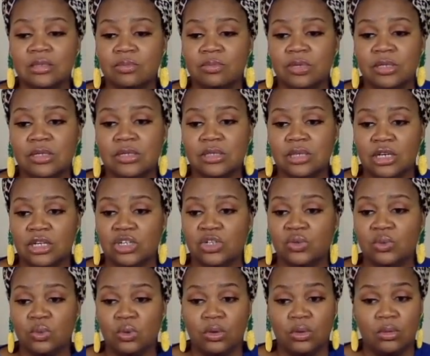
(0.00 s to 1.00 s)
to be
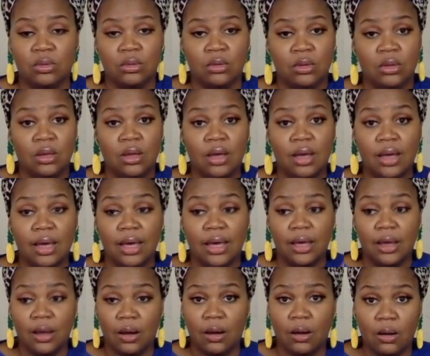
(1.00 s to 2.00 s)
sexual
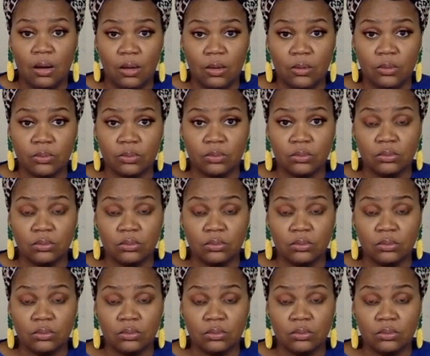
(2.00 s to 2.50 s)
at all.